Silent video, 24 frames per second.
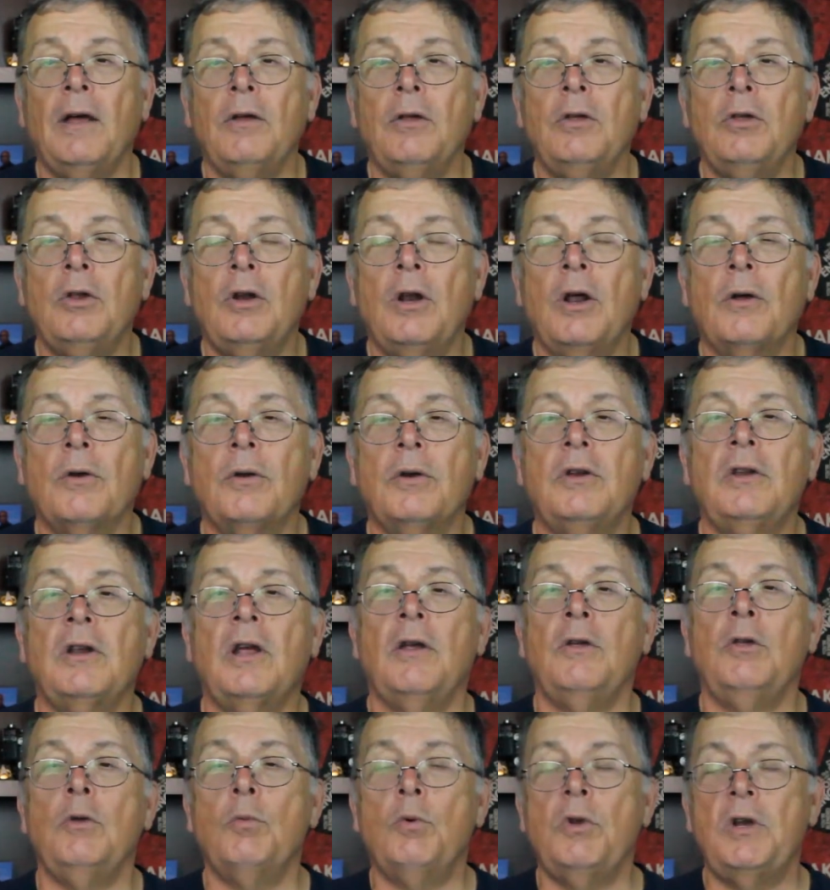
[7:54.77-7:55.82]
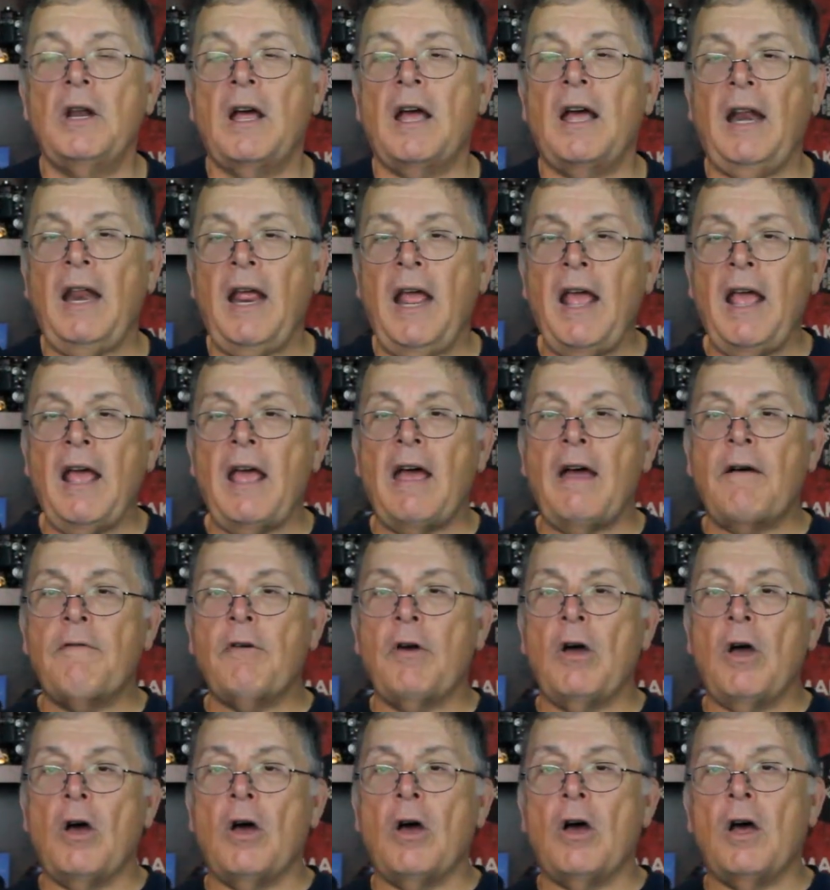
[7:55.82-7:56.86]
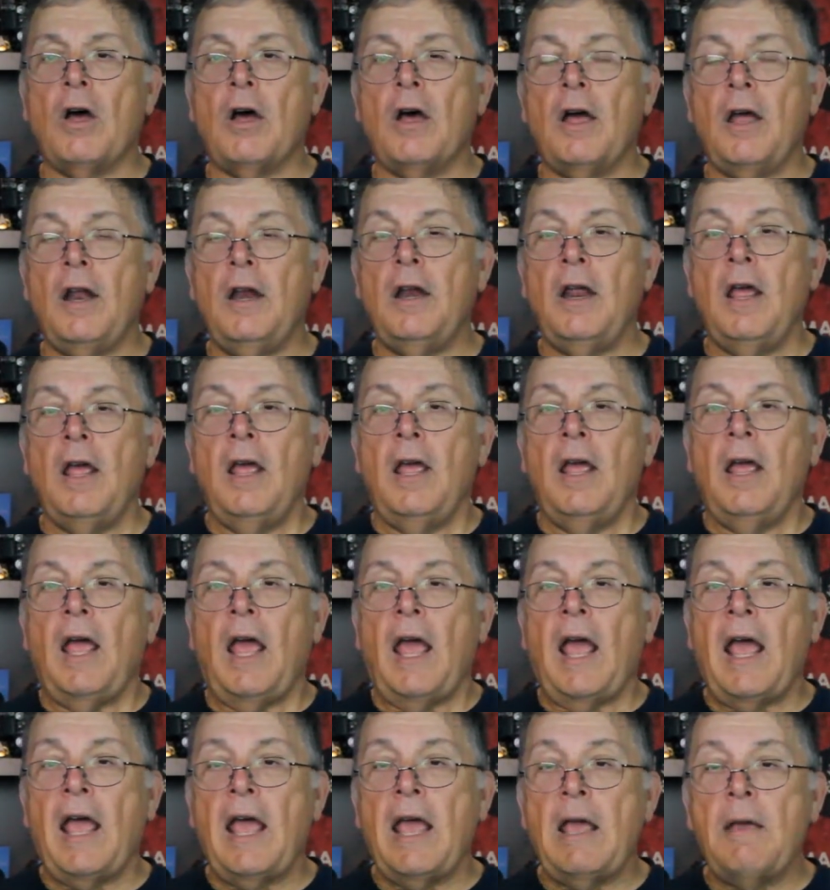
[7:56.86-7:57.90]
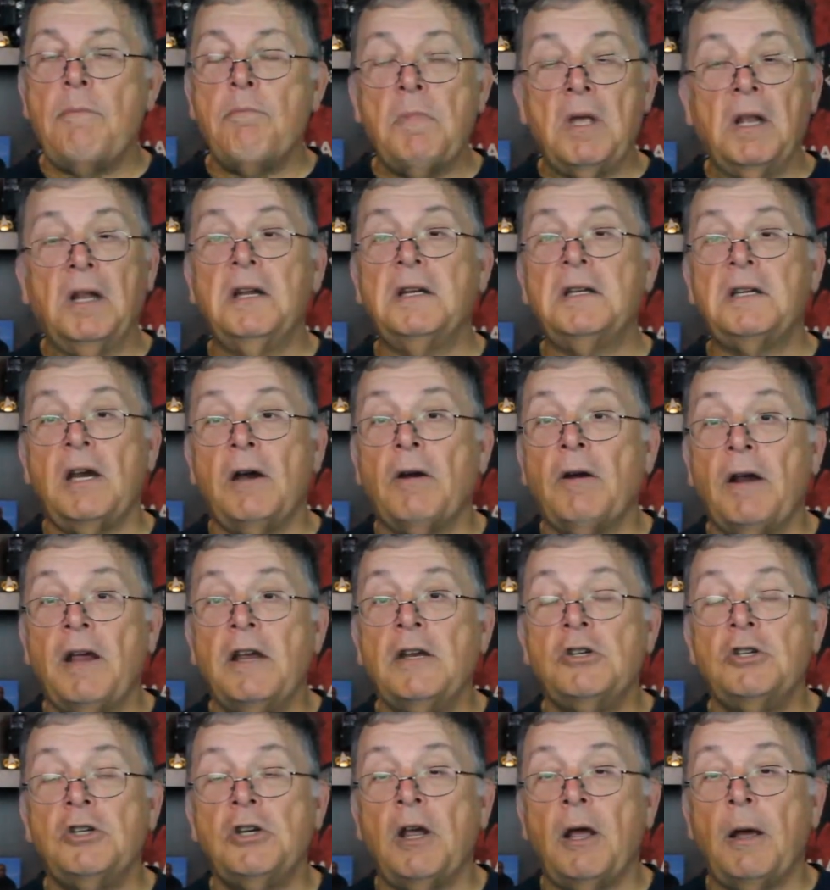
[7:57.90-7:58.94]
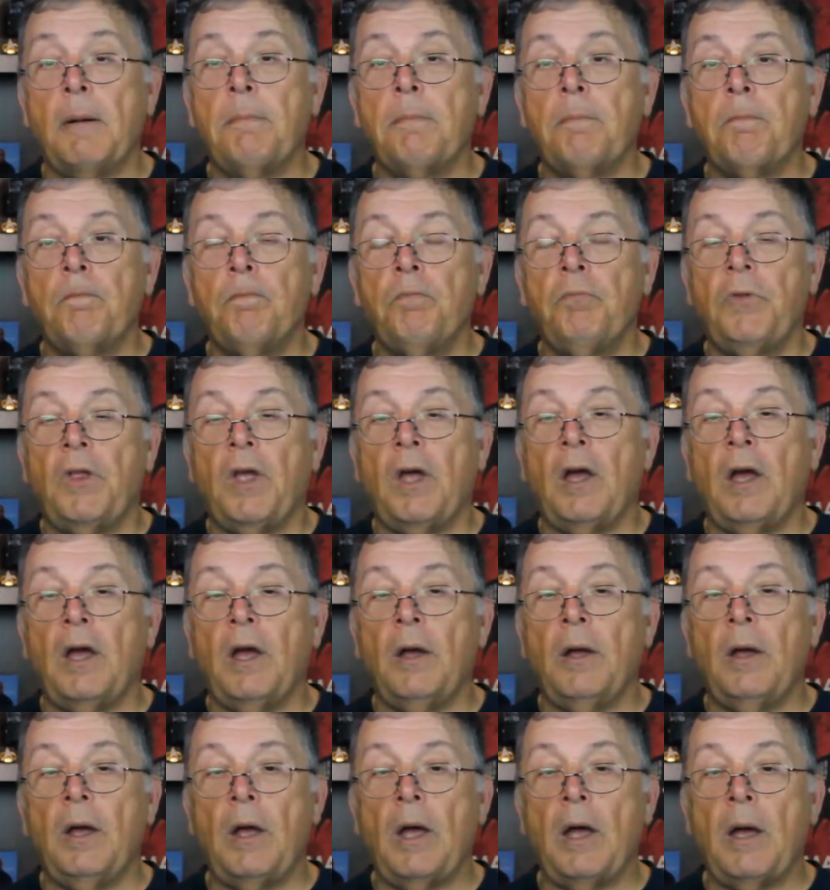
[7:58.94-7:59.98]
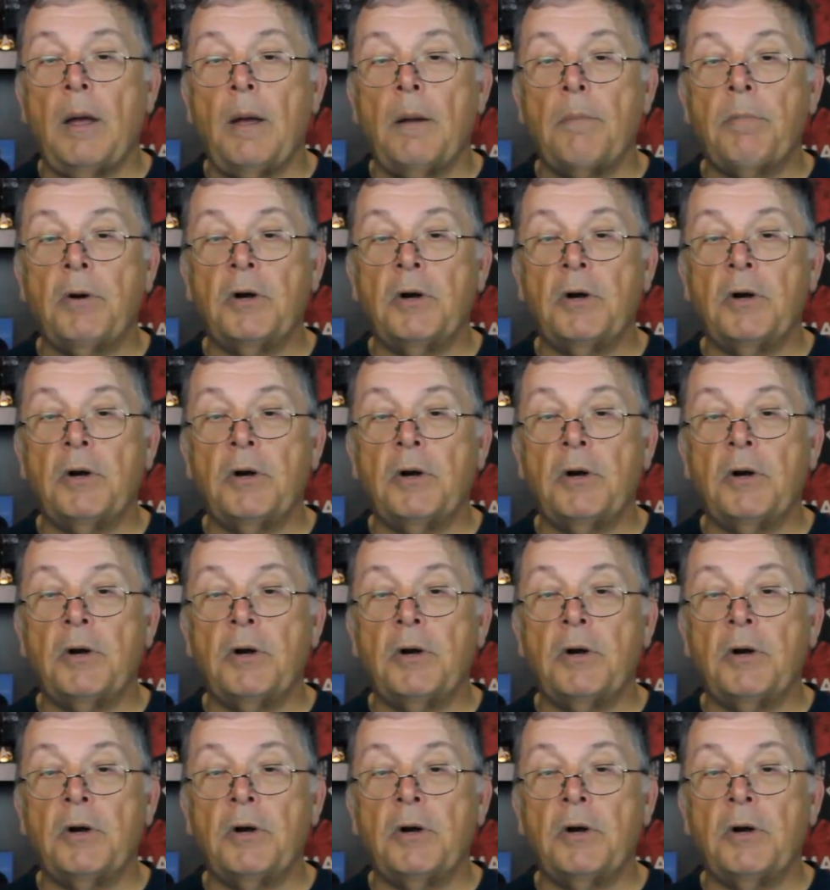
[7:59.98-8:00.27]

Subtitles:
You would not have on a military ship a